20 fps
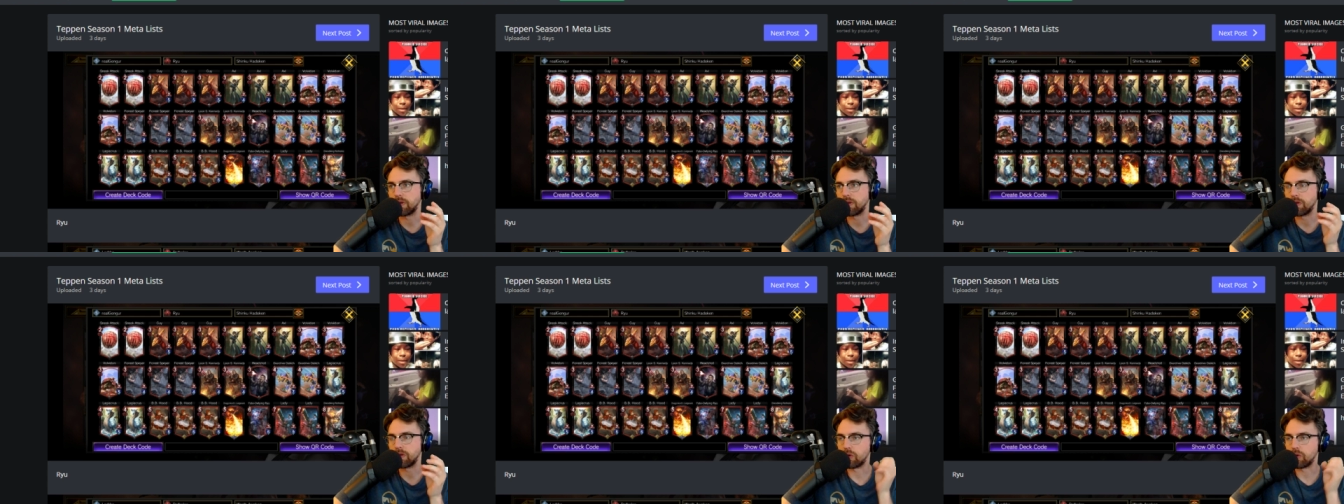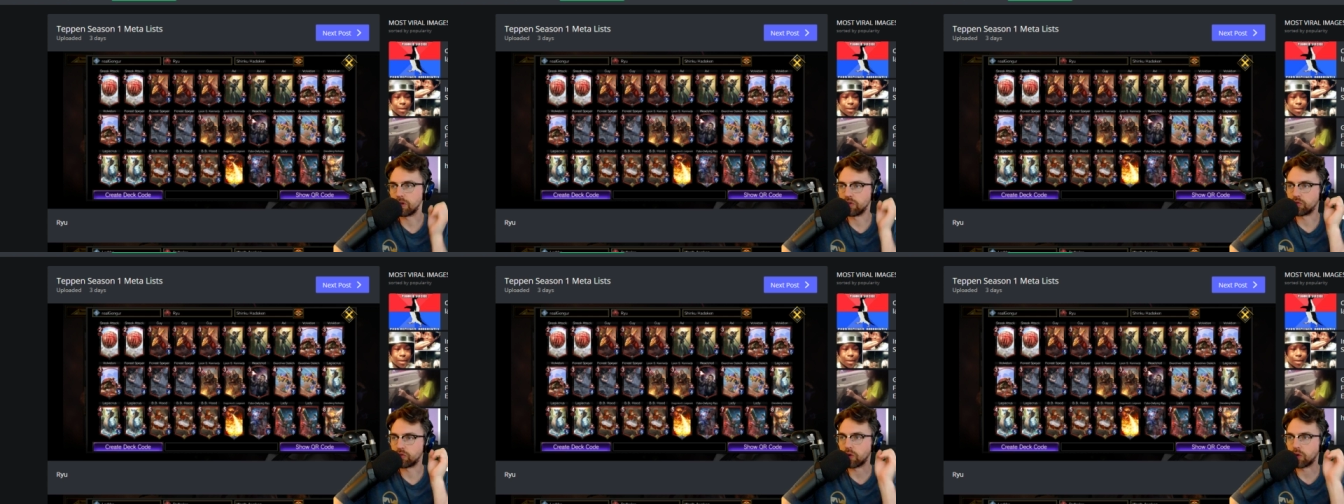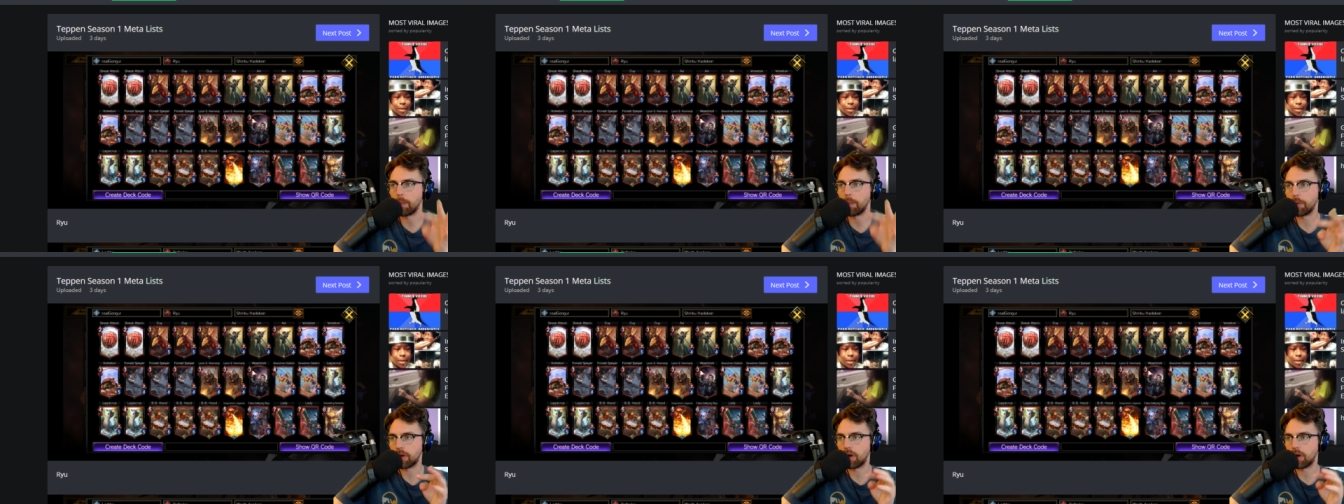can
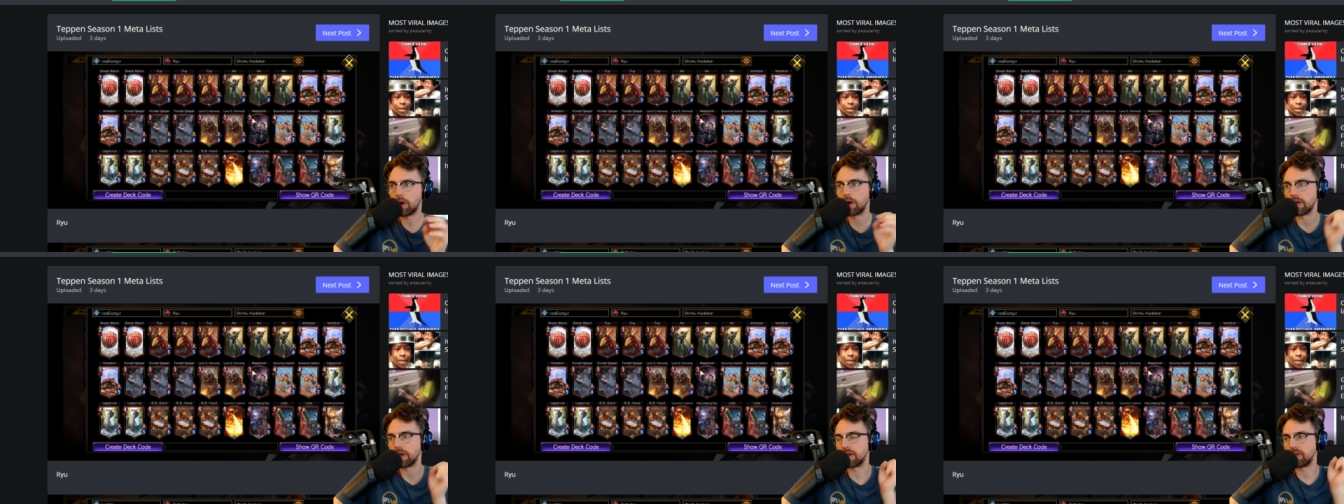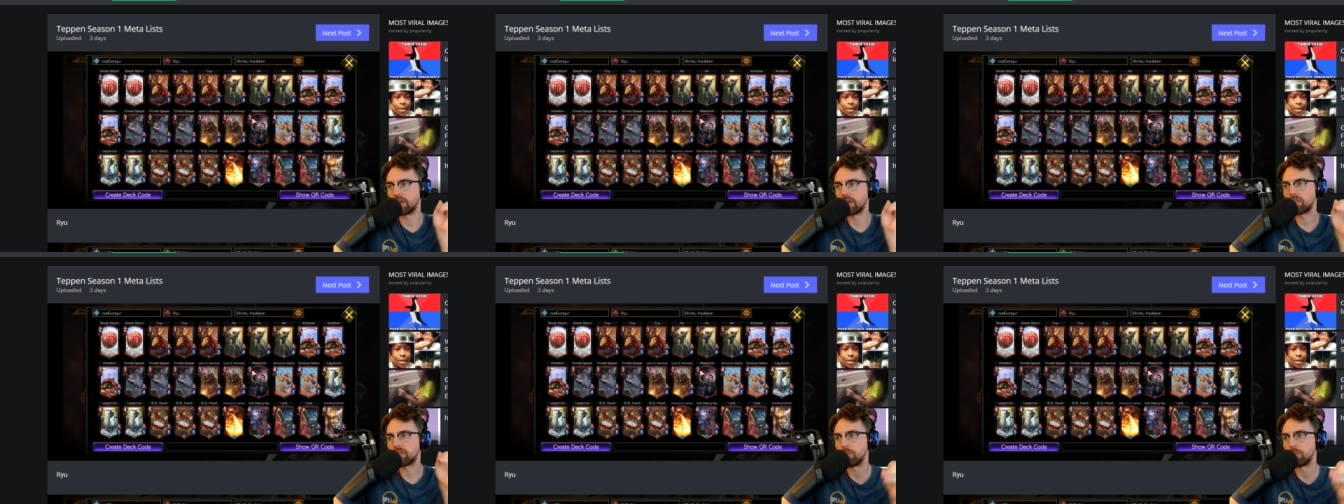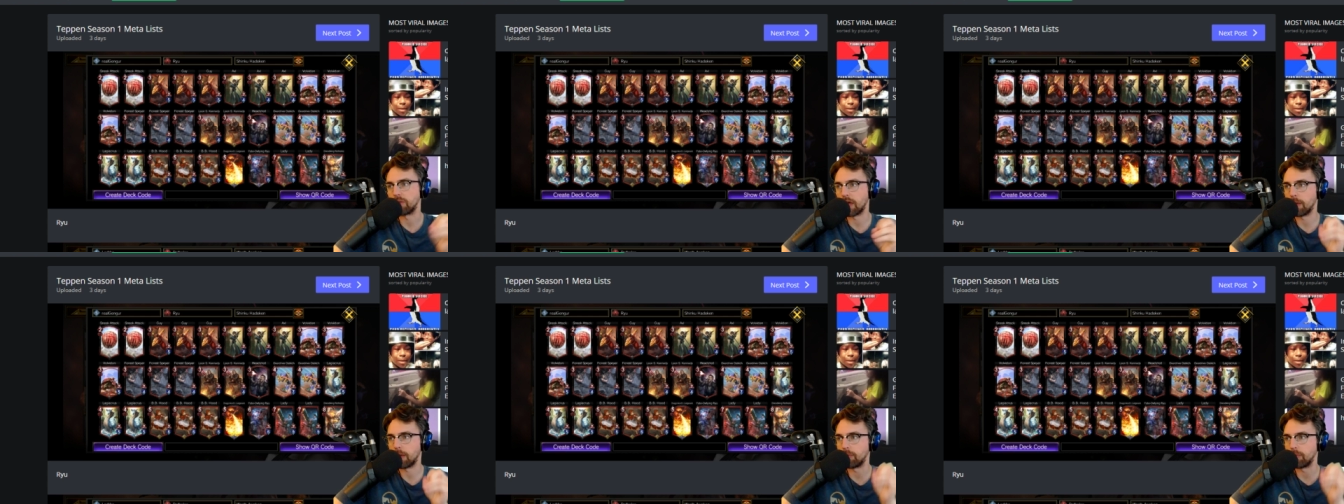drop a card, it does
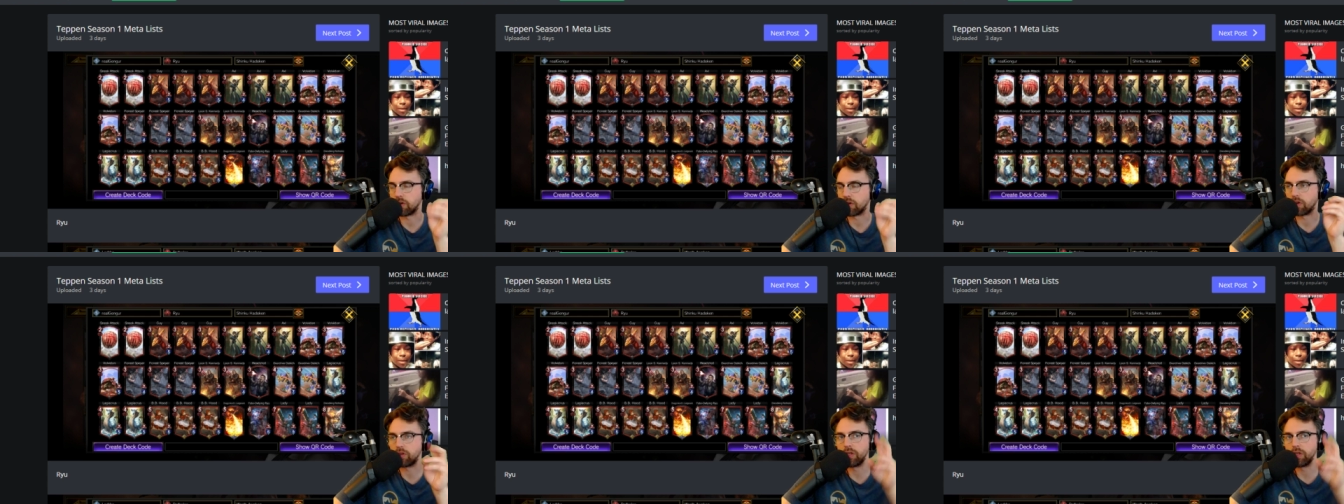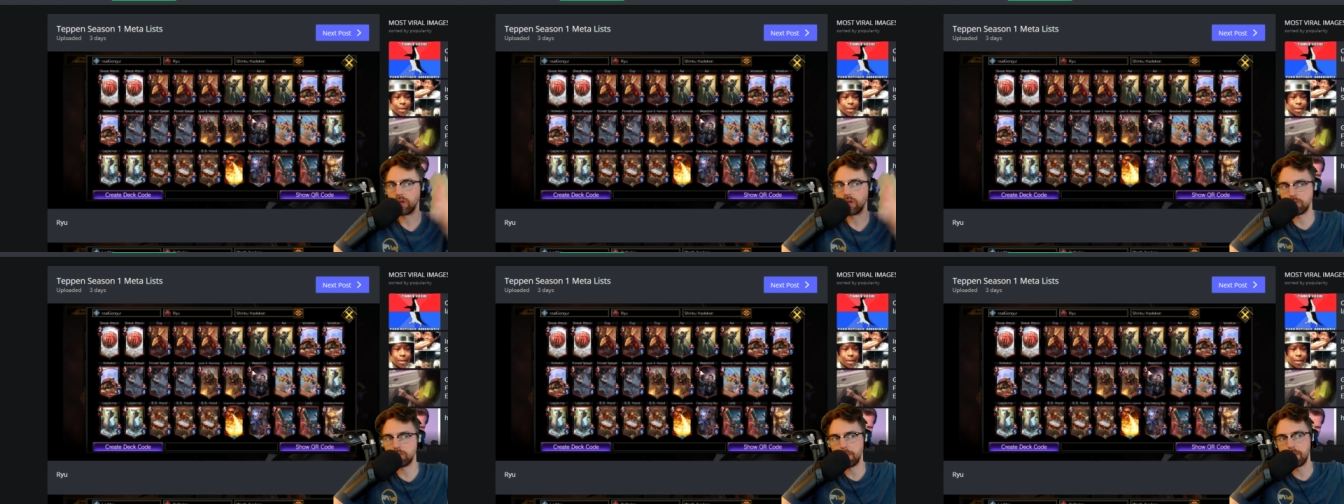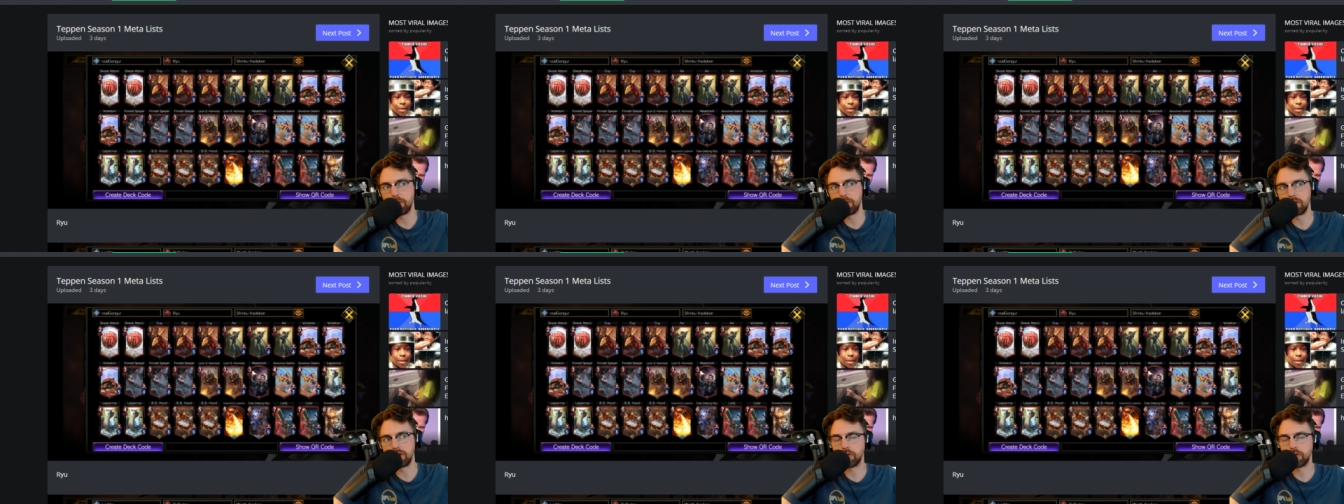some damage, it clears
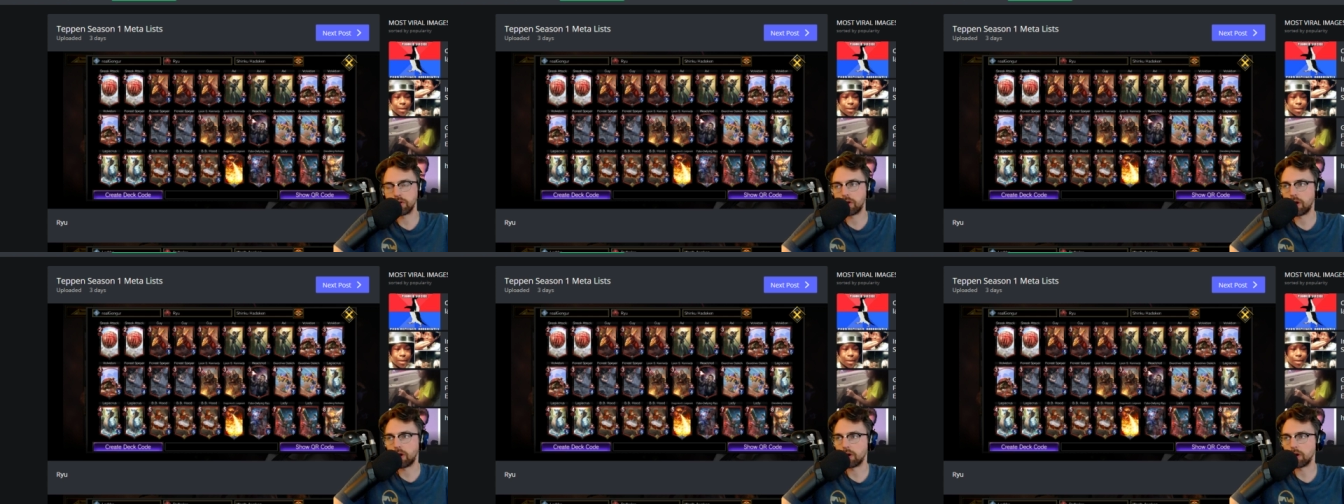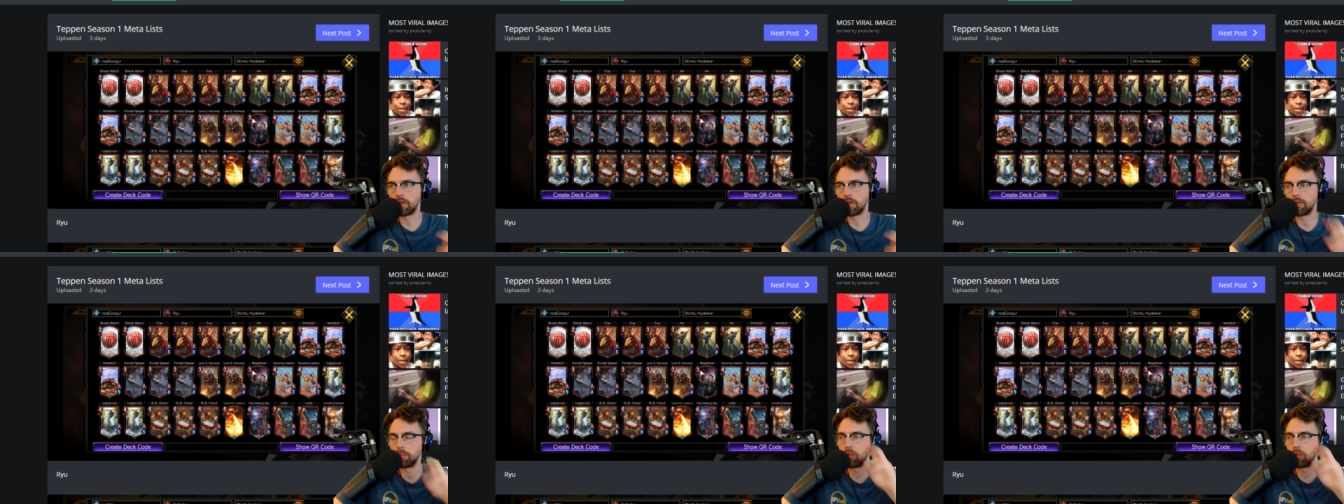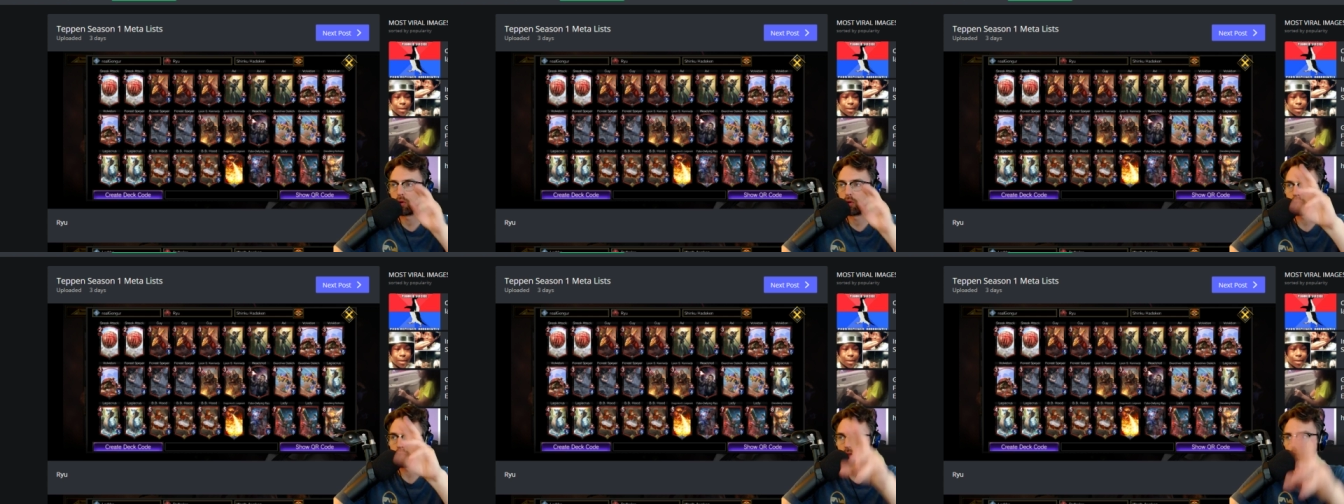maybe another card on the
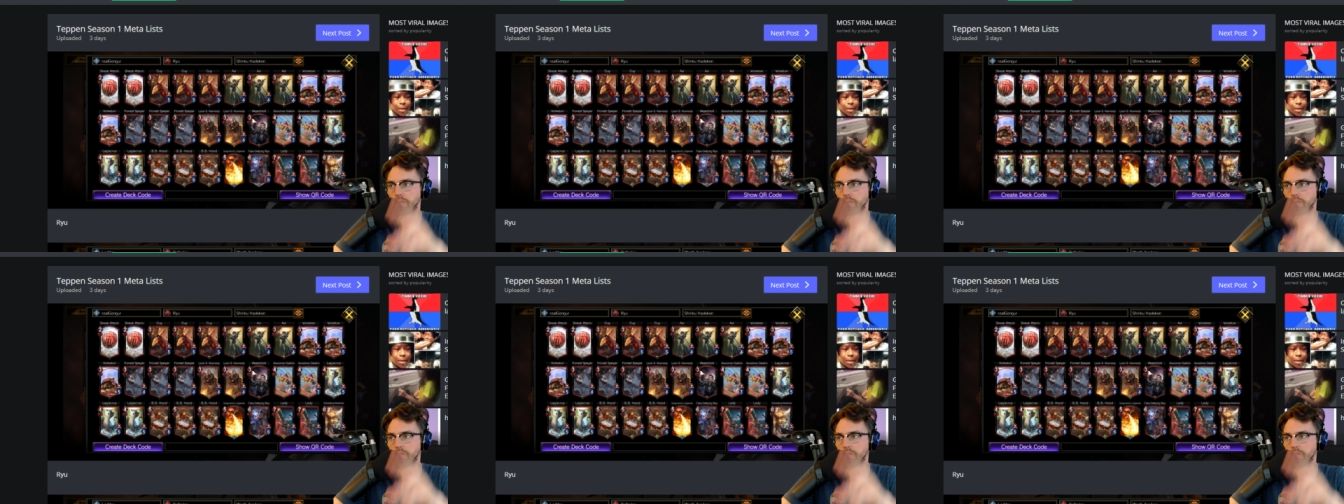board,